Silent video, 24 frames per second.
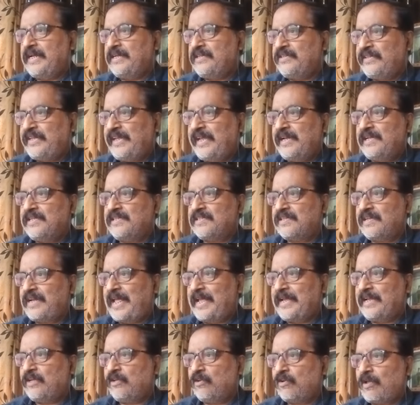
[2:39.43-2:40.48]
tales
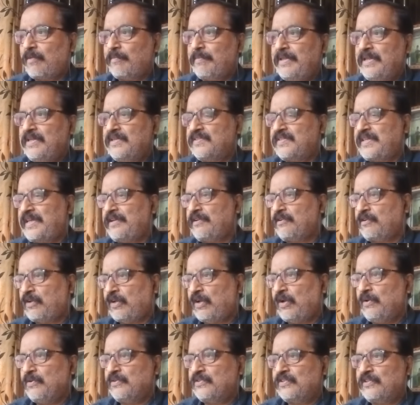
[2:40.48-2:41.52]
like Robinson
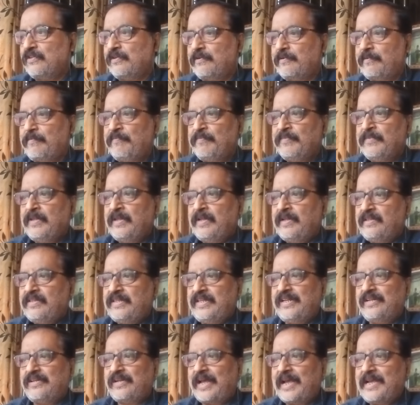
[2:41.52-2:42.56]
Crusoe.
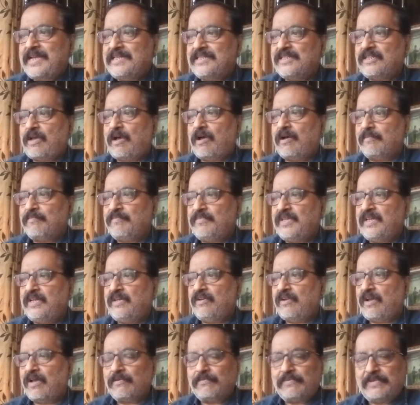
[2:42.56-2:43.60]
The rise of the
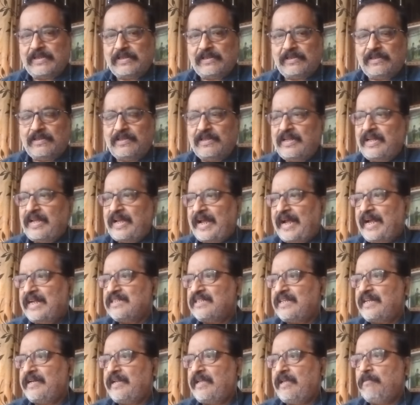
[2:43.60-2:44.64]
novel
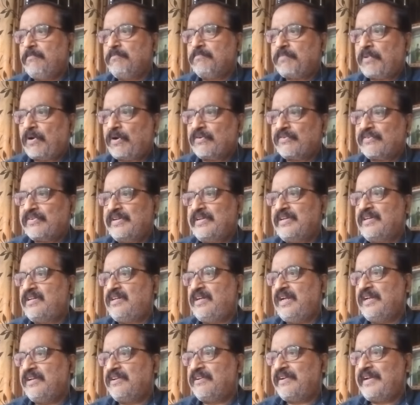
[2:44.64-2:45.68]
as an important
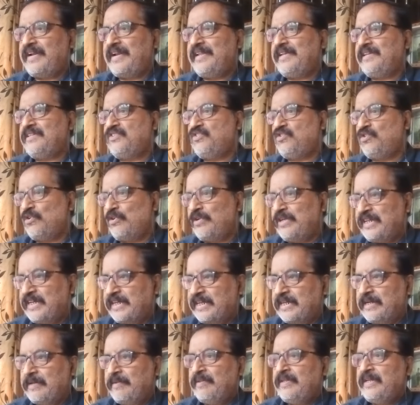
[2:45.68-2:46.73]
literary
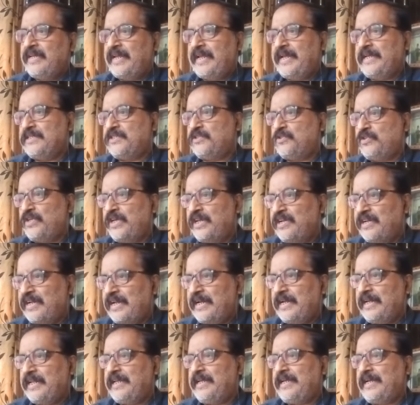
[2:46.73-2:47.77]
genre is
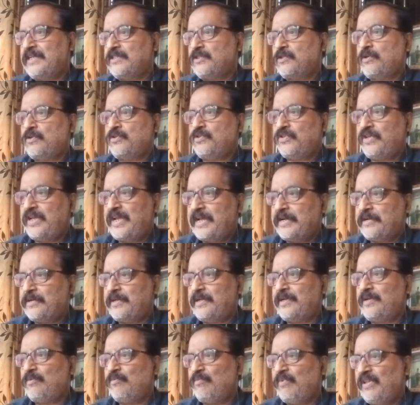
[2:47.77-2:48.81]
generally
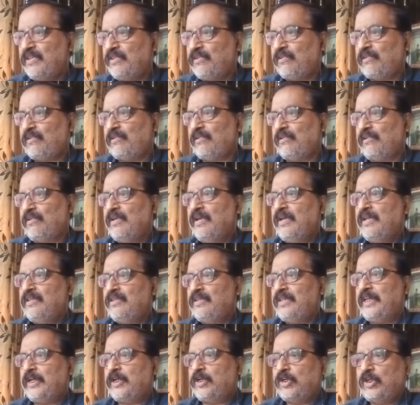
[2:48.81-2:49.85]
associated with
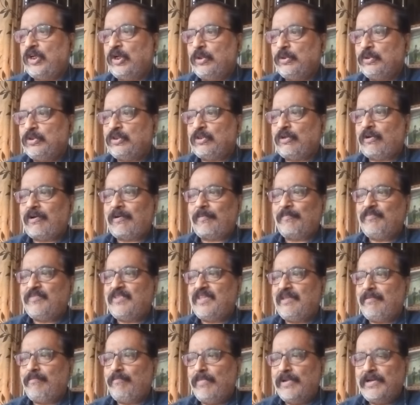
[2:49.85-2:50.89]
the growth of
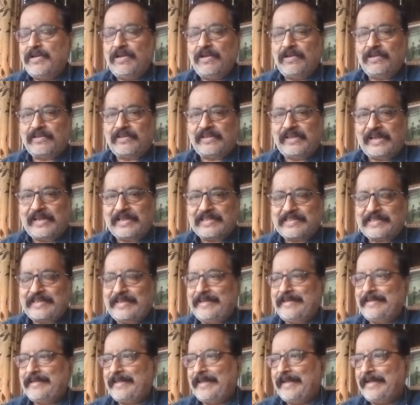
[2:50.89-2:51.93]
the middle class
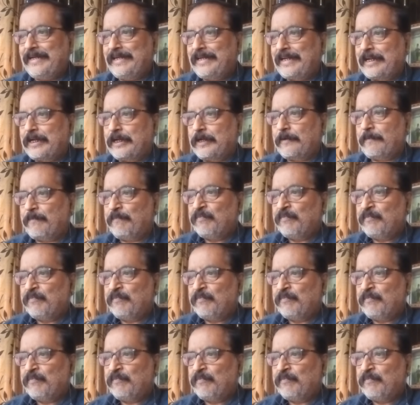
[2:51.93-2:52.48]
in England.